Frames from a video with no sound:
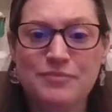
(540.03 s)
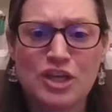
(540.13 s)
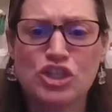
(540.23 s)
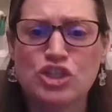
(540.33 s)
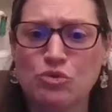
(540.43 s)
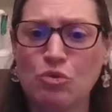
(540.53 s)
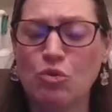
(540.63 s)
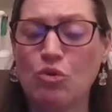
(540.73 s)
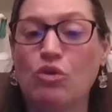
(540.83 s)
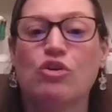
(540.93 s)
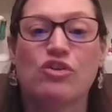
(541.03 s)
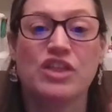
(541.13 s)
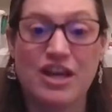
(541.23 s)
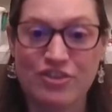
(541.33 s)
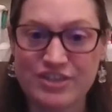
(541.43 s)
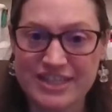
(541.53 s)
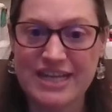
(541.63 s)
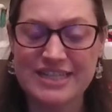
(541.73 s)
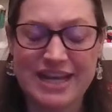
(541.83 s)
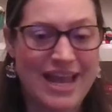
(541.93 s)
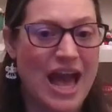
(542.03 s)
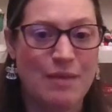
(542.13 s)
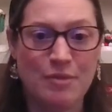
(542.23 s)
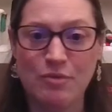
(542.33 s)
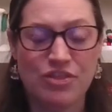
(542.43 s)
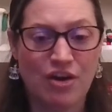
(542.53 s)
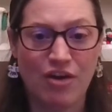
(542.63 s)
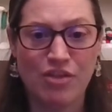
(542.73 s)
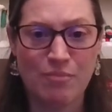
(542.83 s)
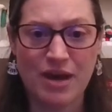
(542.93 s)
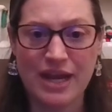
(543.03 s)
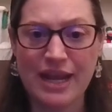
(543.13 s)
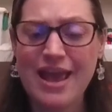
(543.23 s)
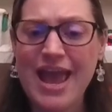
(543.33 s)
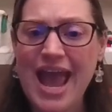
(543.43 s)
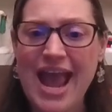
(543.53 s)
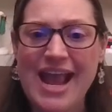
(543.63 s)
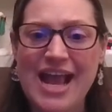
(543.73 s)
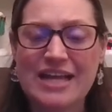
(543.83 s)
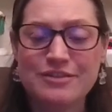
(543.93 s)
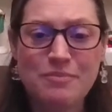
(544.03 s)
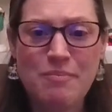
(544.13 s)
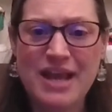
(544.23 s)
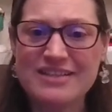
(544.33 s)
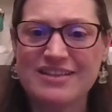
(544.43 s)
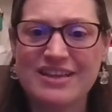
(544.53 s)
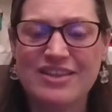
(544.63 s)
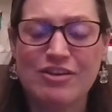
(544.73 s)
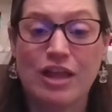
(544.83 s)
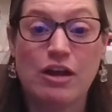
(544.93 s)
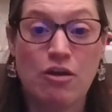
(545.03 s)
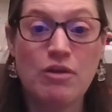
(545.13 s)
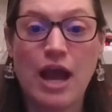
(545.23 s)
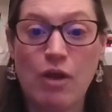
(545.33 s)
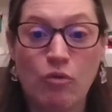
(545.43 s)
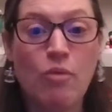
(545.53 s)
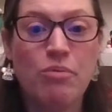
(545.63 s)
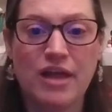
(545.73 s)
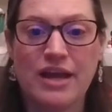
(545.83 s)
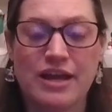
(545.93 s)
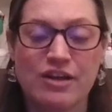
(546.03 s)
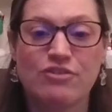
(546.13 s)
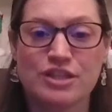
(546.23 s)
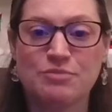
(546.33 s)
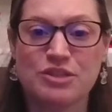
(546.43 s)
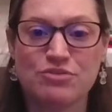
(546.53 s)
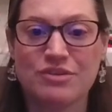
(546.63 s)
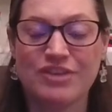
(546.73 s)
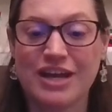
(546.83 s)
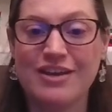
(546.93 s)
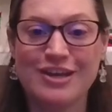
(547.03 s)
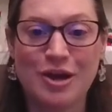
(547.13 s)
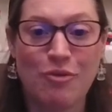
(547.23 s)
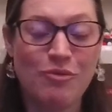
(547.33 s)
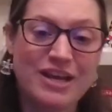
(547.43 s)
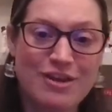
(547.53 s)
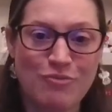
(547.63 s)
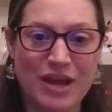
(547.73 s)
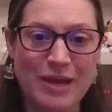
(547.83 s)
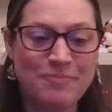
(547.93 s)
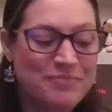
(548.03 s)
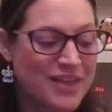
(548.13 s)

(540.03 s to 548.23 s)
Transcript: school or the other Santa Academy with all the money. And basically they're like, okay, we'll play you in Christmas trivia. We can win.